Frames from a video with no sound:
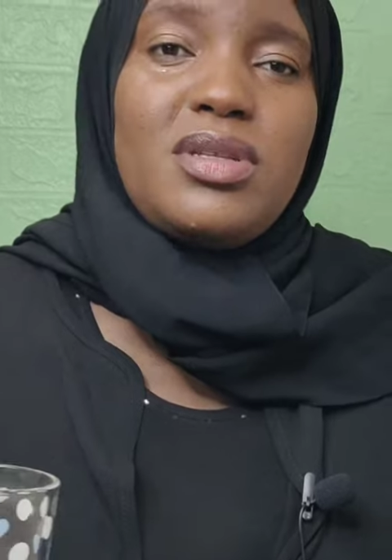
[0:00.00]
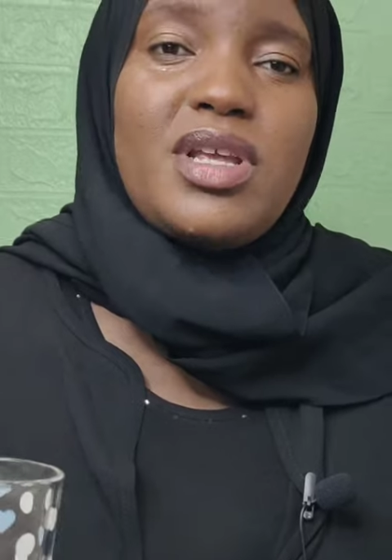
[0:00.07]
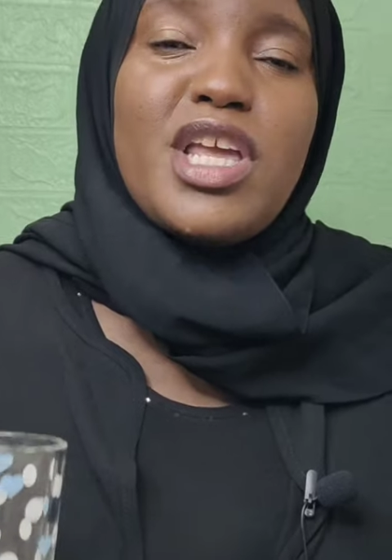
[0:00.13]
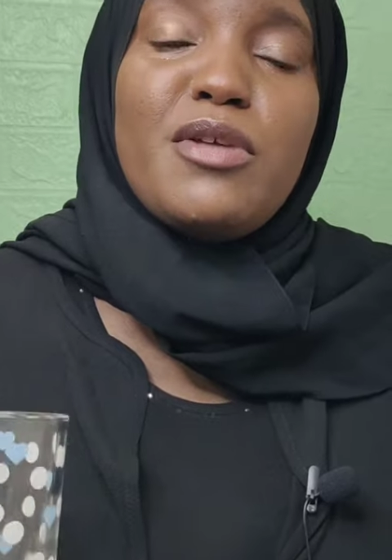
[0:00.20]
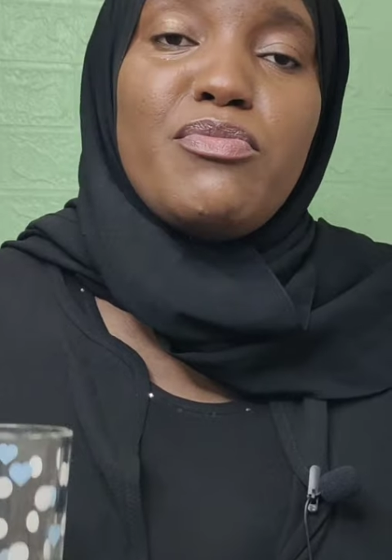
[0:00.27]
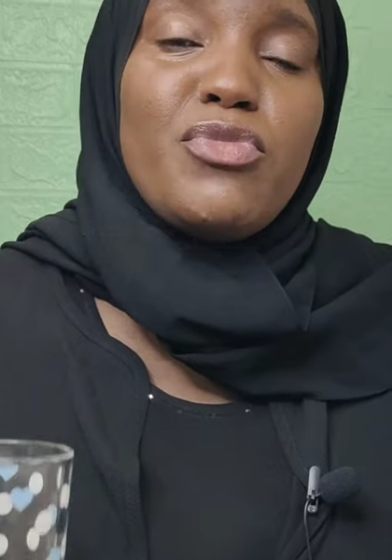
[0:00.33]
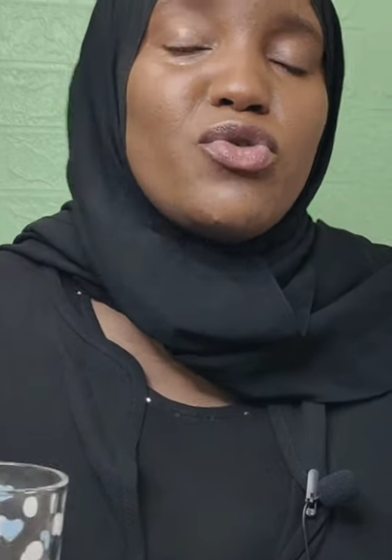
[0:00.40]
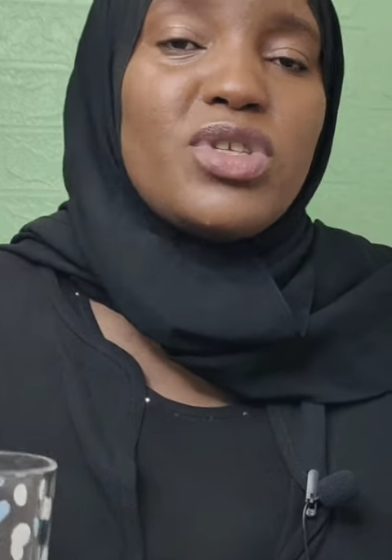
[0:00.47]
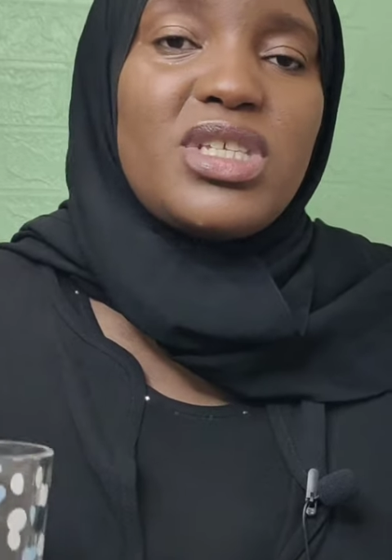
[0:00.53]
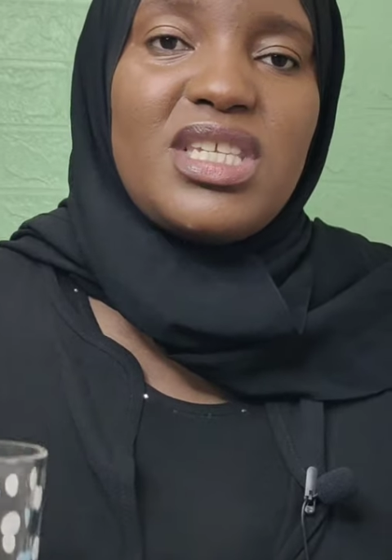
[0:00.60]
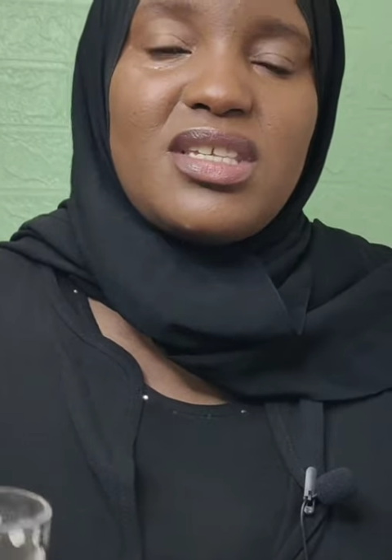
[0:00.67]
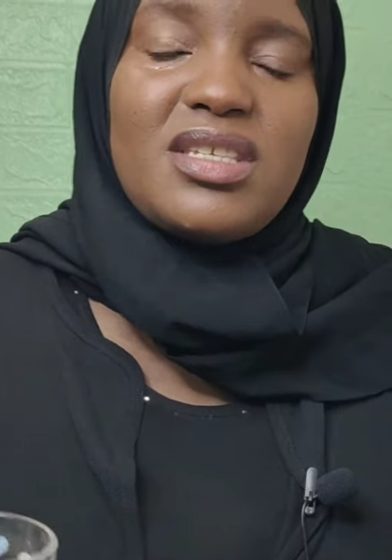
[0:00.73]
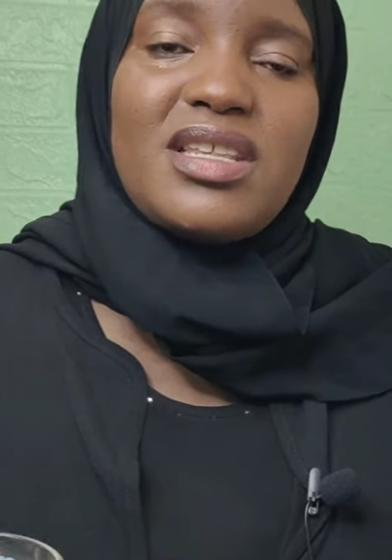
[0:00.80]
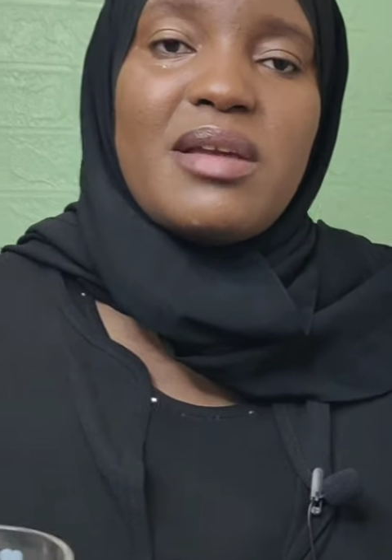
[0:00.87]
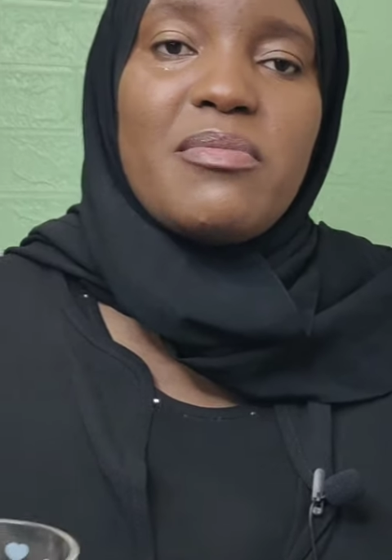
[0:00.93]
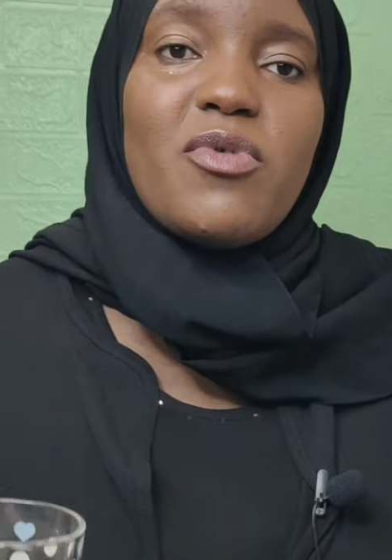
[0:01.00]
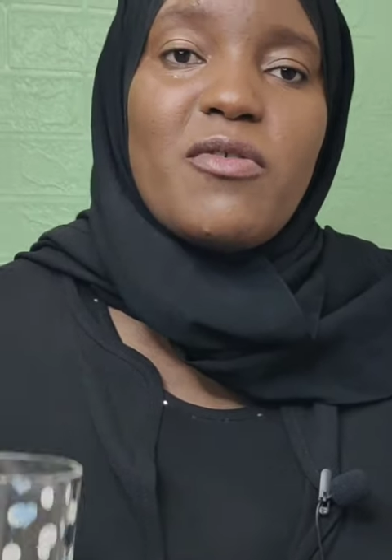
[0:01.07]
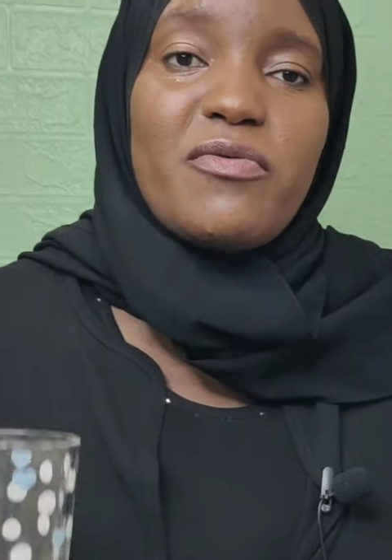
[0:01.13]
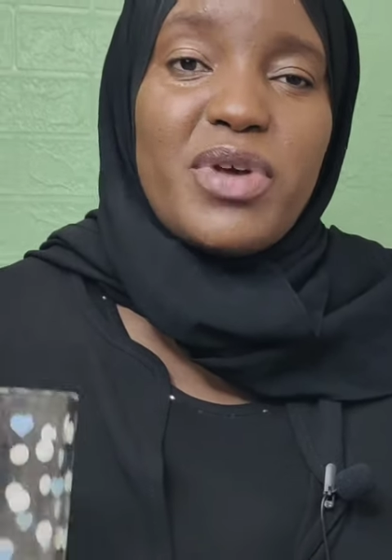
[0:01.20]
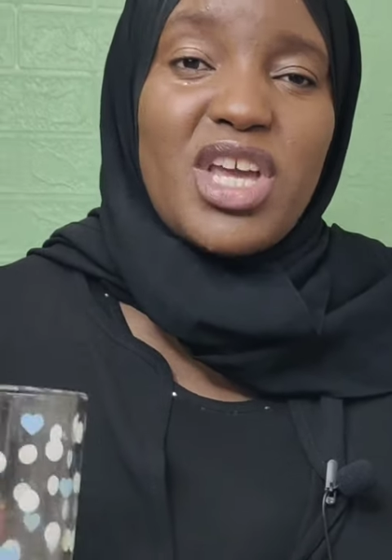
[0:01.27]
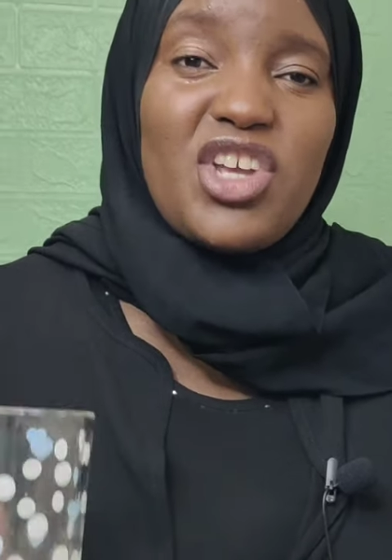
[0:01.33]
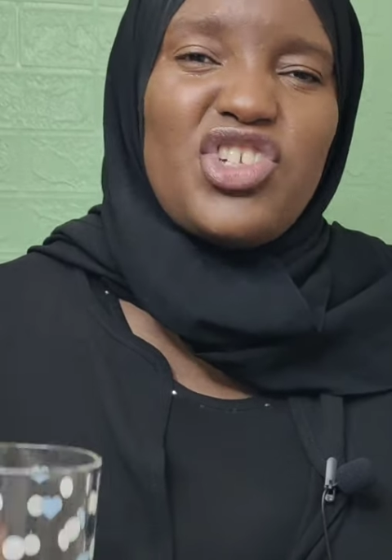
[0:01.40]
the immune system
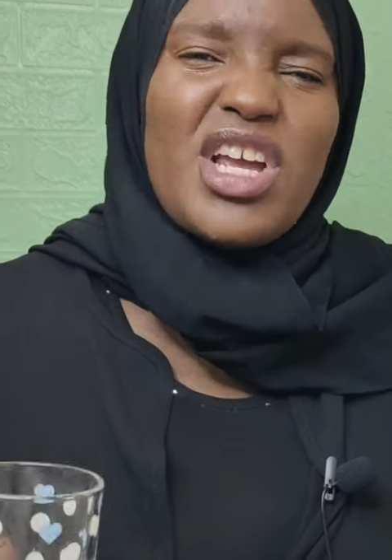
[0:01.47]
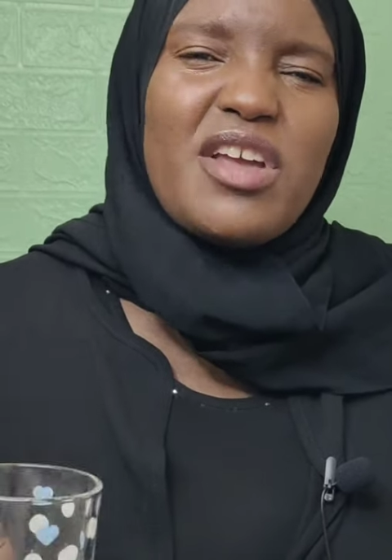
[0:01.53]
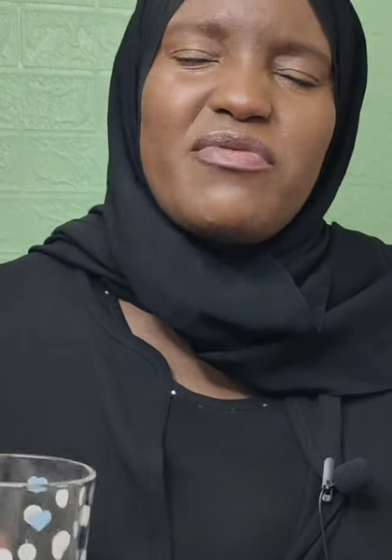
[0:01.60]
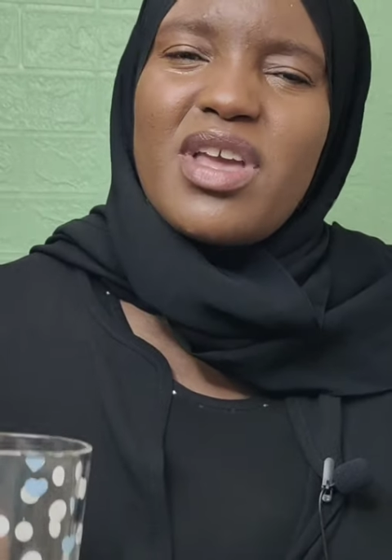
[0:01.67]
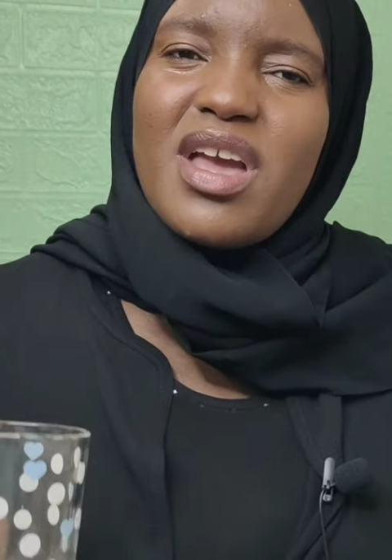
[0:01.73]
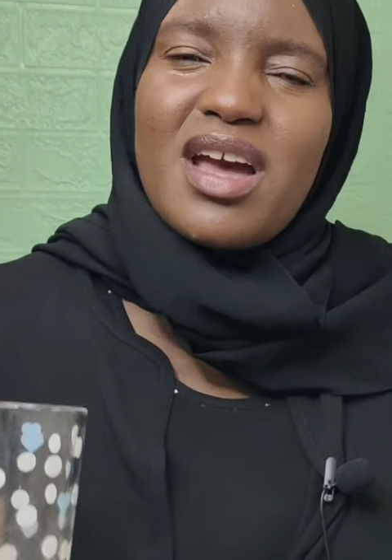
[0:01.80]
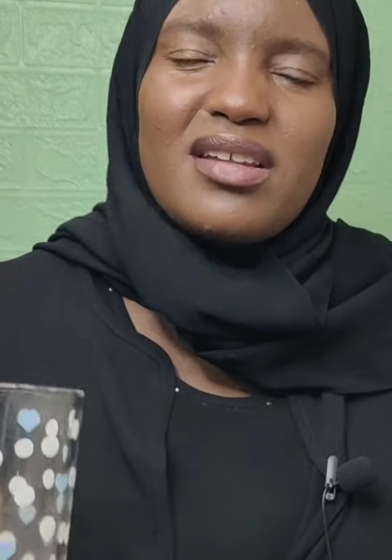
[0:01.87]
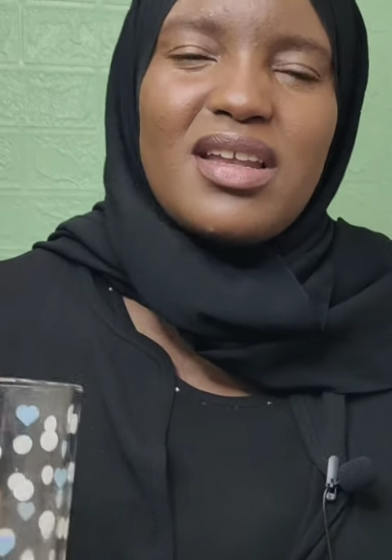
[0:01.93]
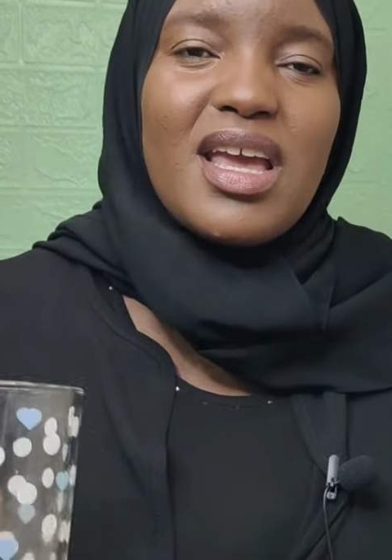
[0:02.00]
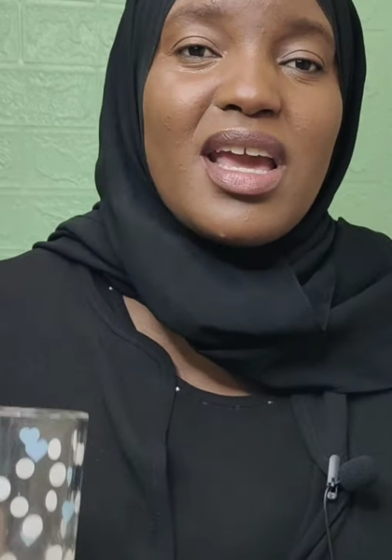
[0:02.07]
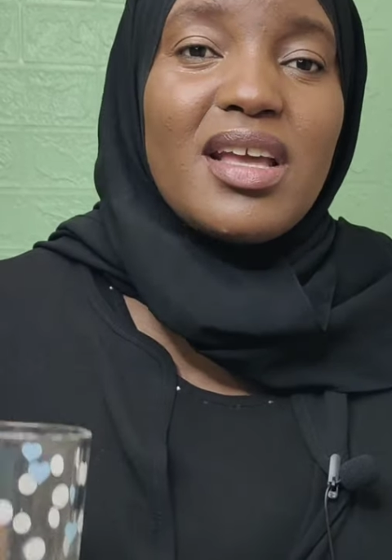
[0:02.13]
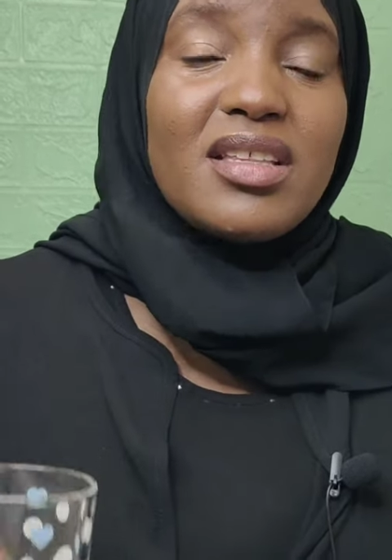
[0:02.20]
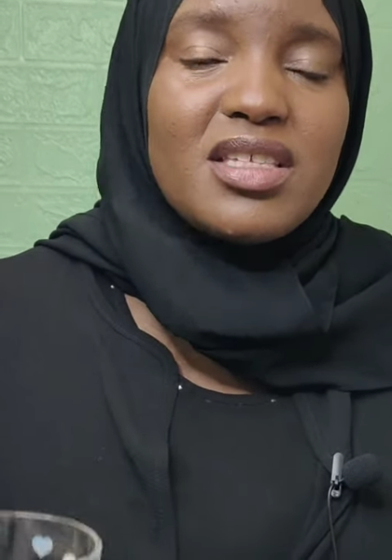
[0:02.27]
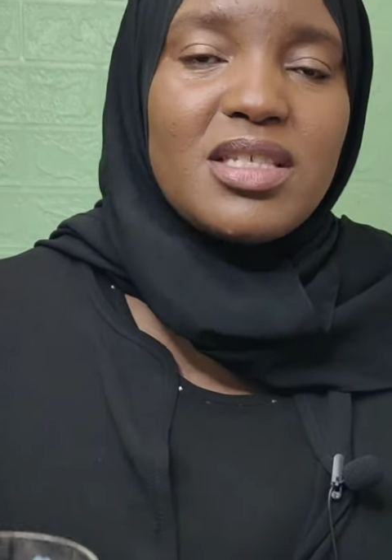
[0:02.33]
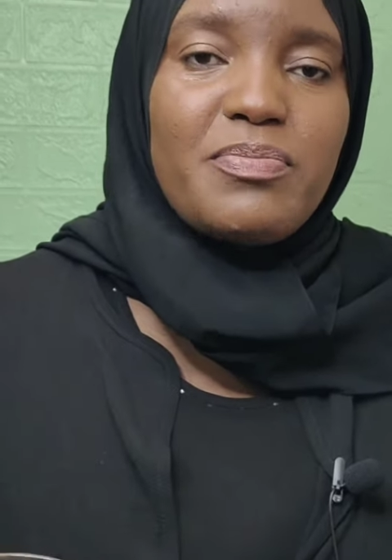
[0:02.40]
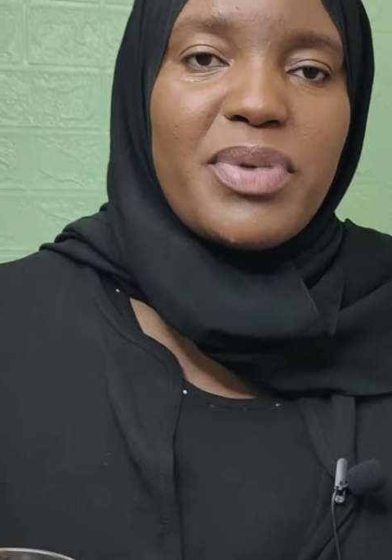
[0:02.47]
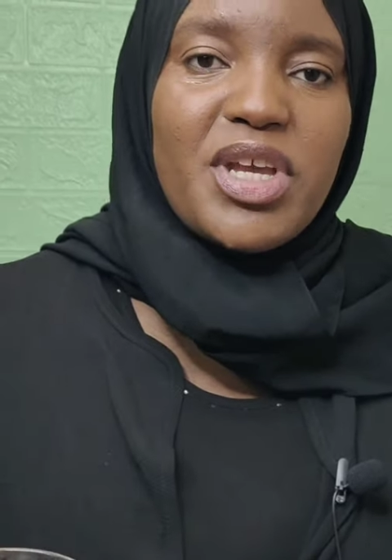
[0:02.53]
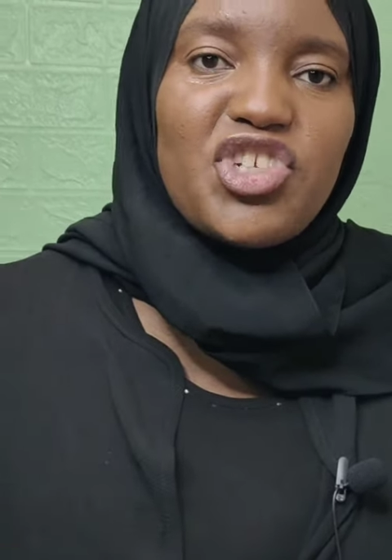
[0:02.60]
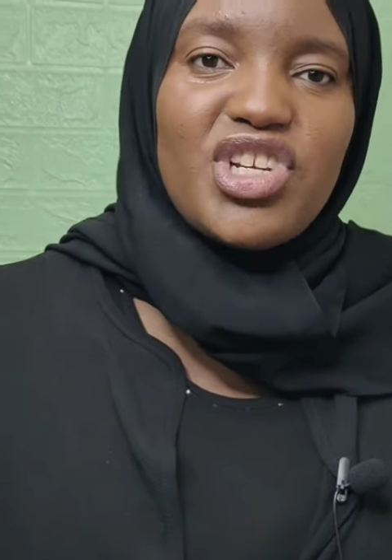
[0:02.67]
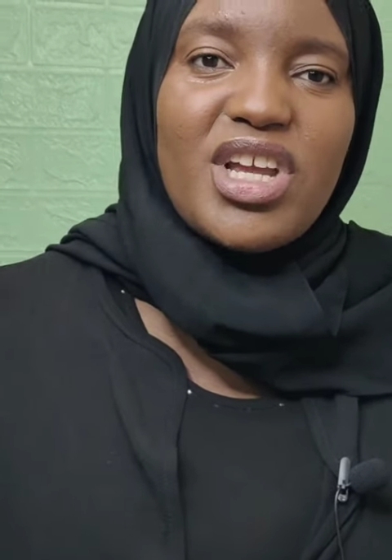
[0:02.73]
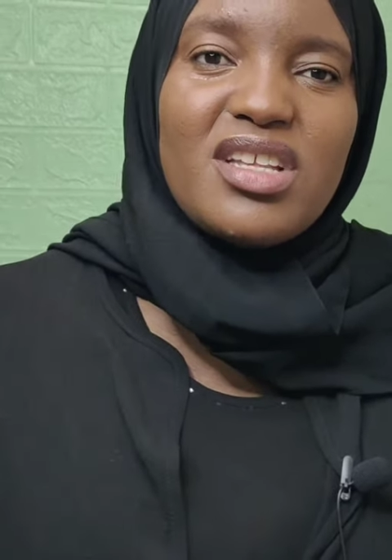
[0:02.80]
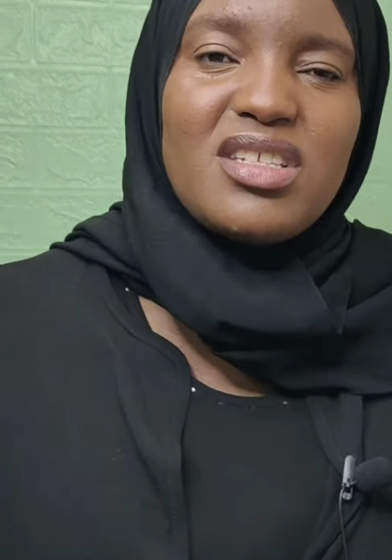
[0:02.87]
of HIV and AIDS
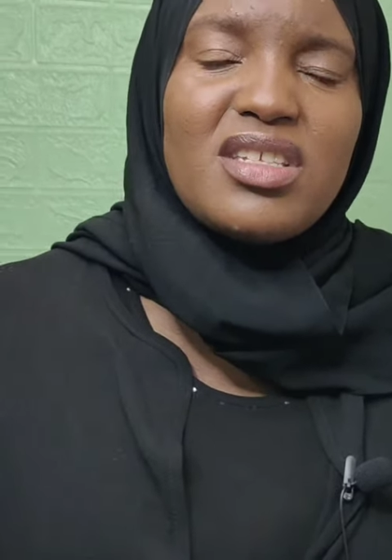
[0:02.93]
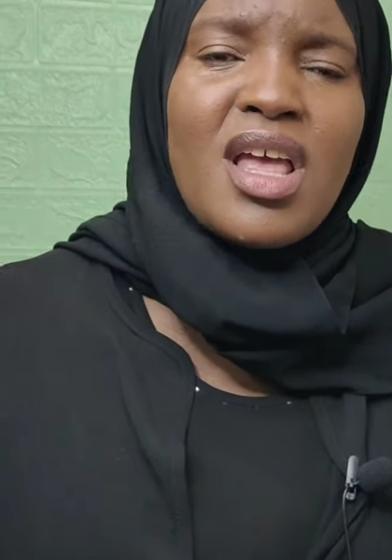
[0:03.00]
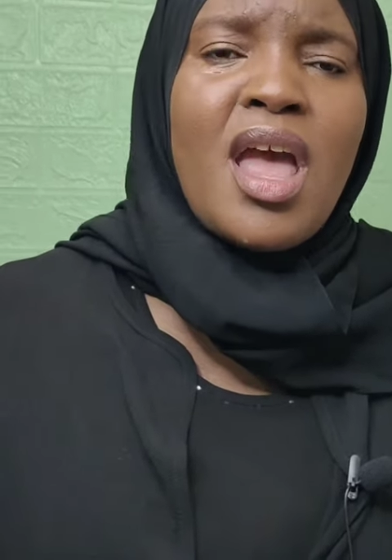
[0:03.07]
patients,